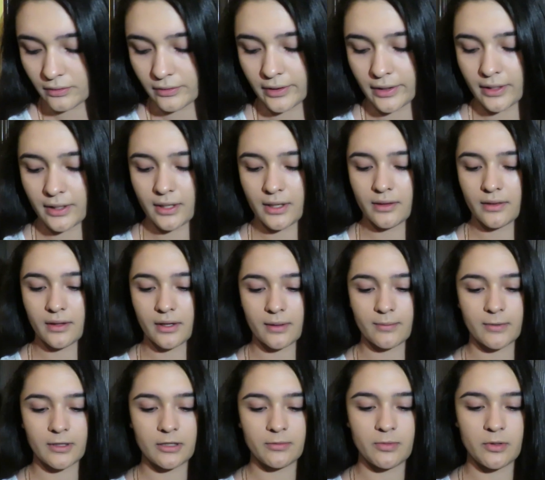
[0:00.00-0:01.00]
Right, and then
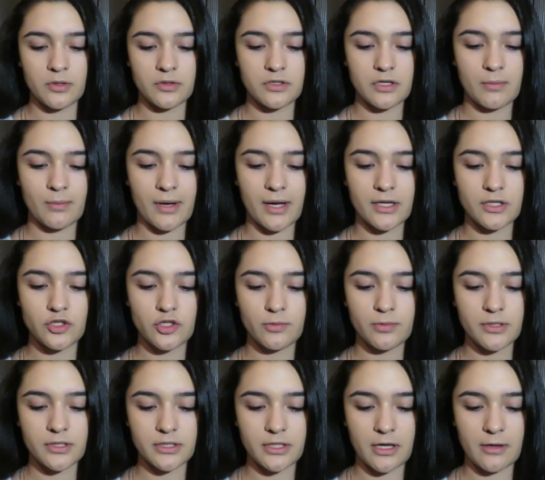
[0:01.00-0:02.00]
I'm going to be using my
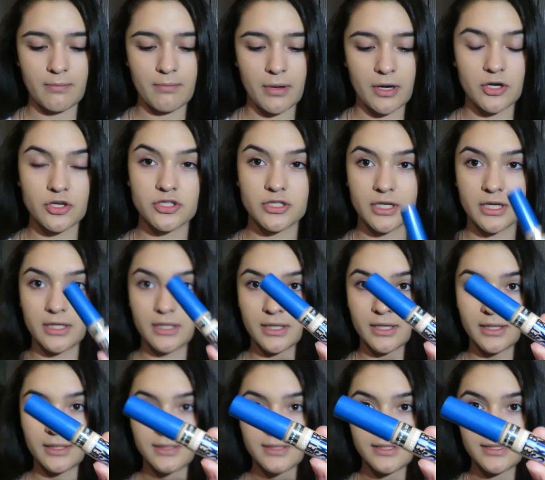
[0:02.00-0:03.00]
Super Stay Better Skin
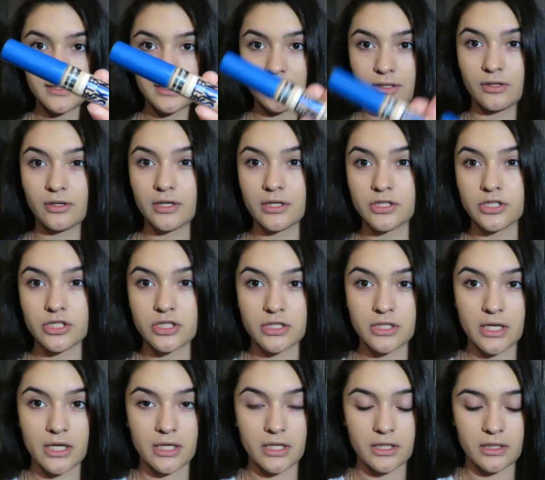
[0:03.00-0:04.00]
Concealer and just
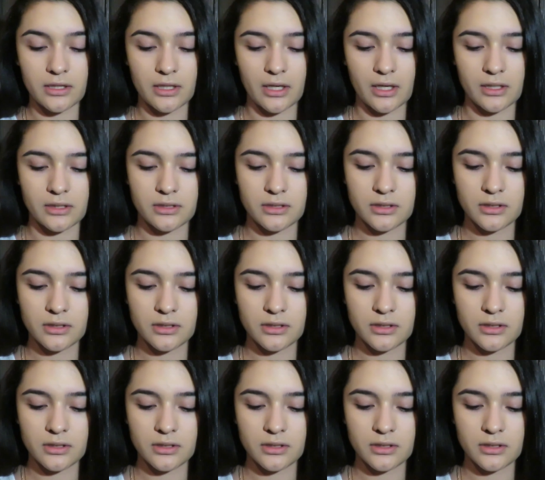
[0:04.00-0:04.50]
taking that